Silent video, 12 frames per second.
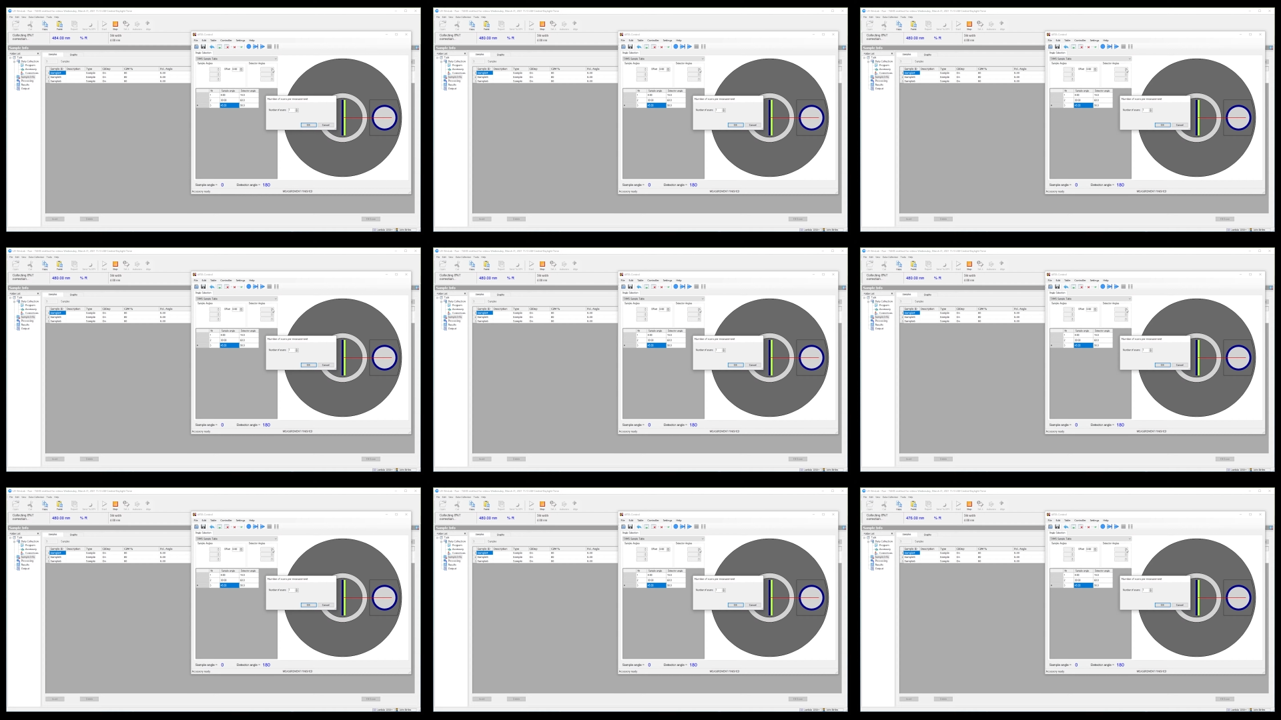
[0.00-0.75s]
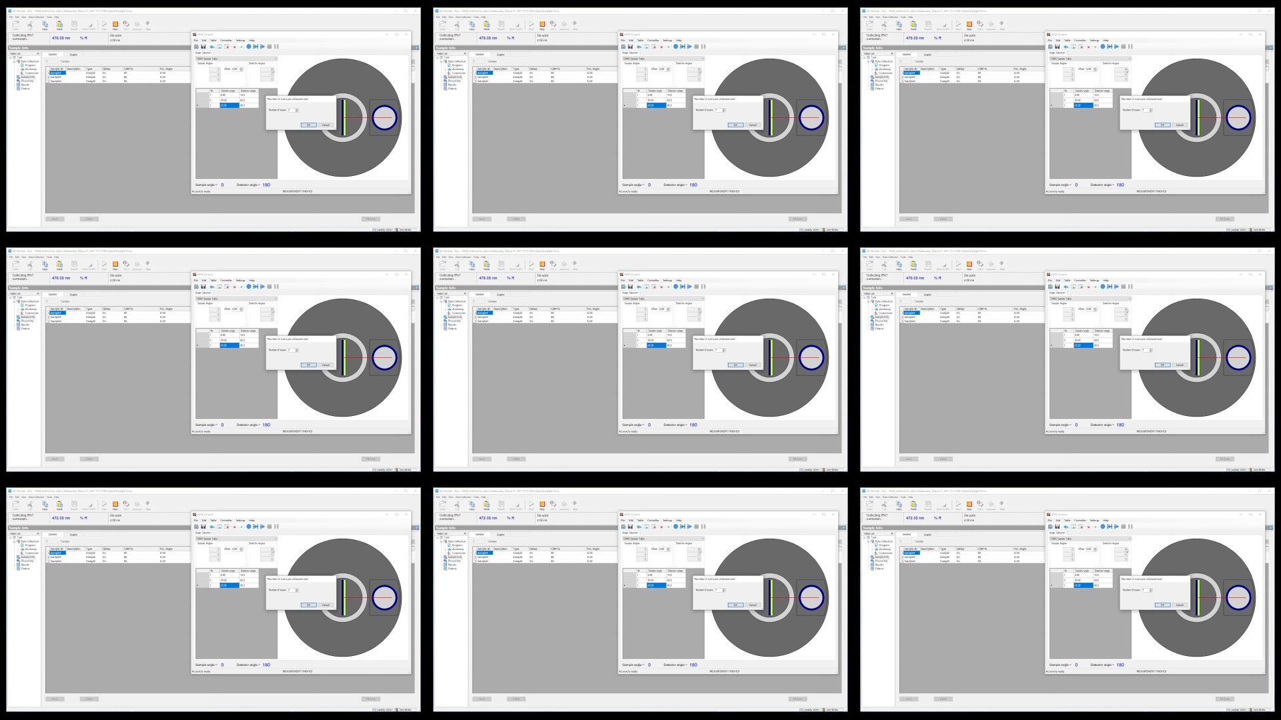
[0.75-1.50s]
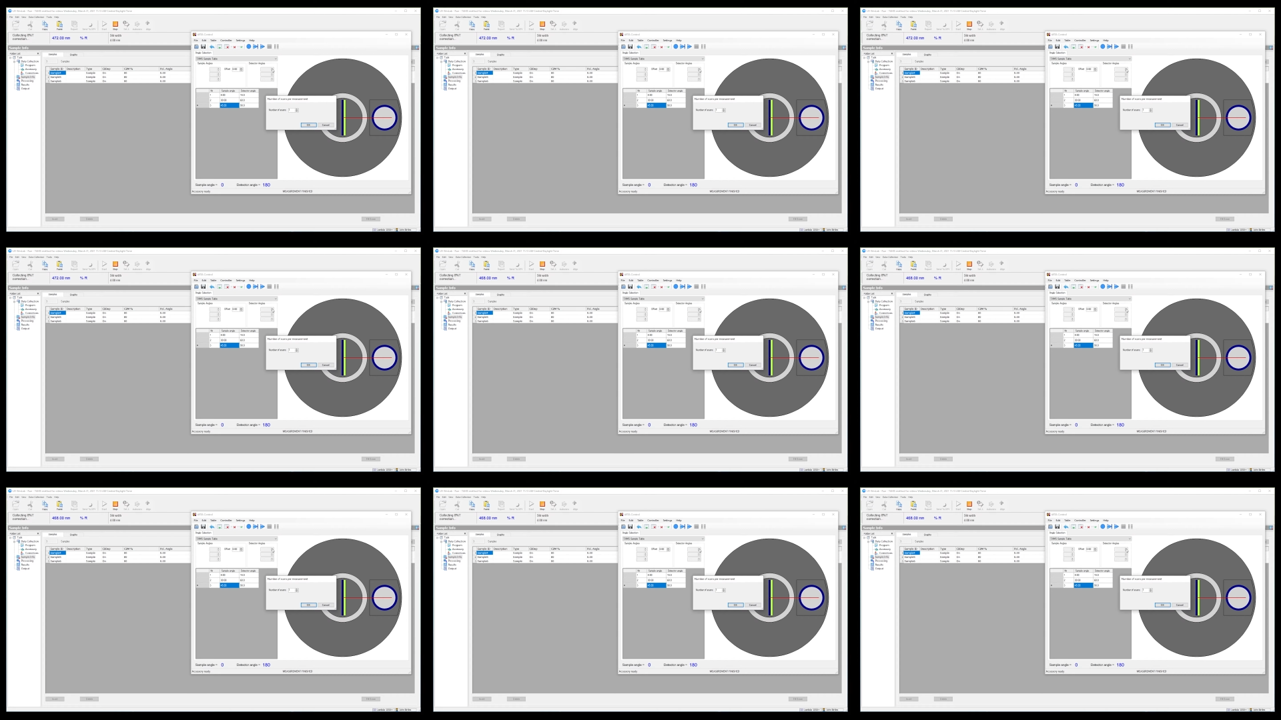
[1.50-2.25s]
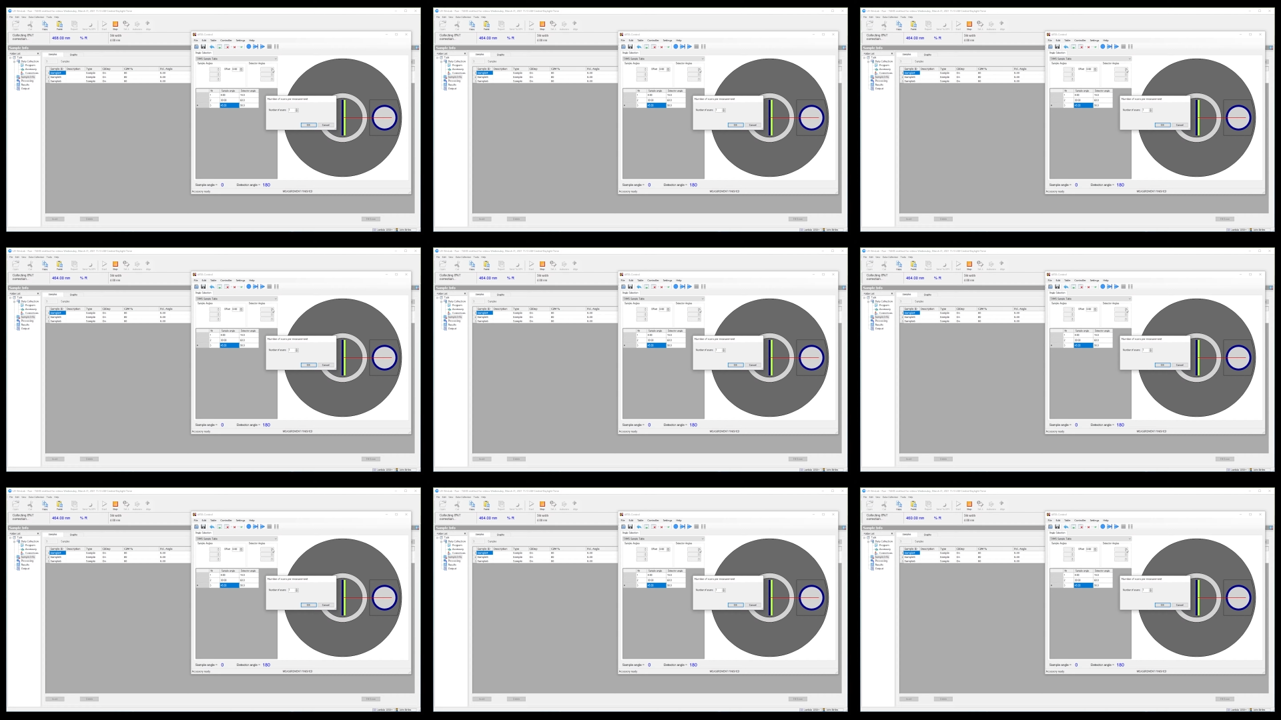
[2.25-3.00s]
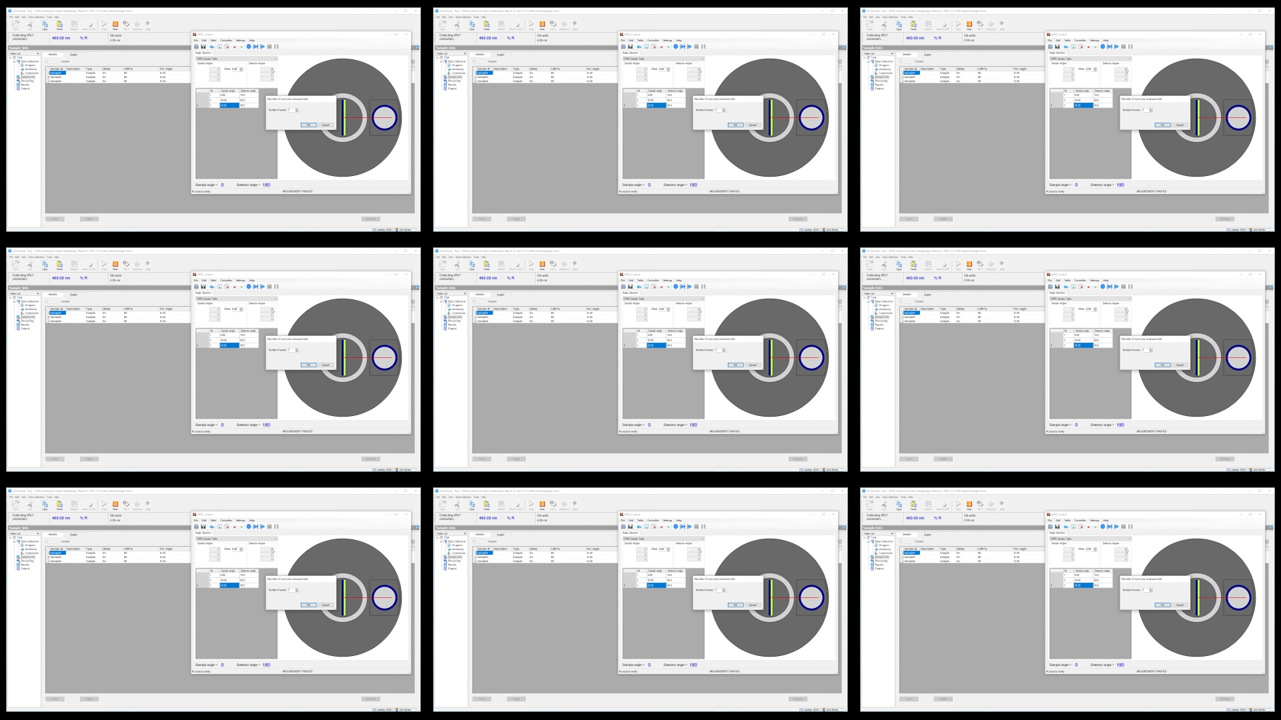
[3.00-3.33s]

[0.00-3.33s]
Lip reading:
(no speaker visible)